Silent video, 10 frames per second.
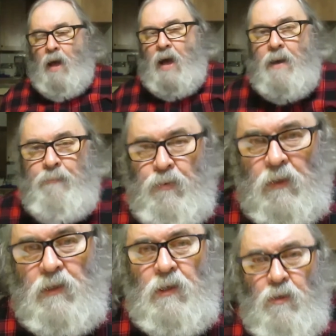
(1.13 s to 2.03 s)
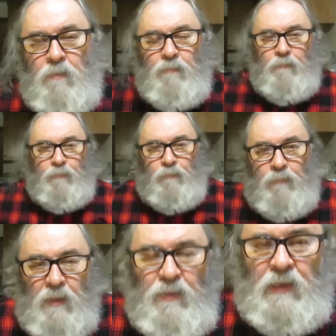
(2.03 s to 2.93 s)
Hi, BookTube.
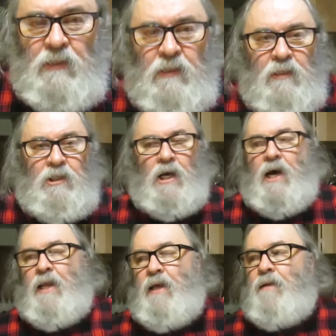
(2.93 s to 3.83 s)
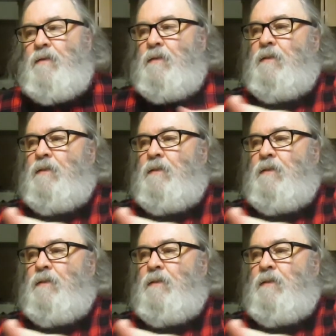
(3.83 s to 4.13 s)
This is Jonny.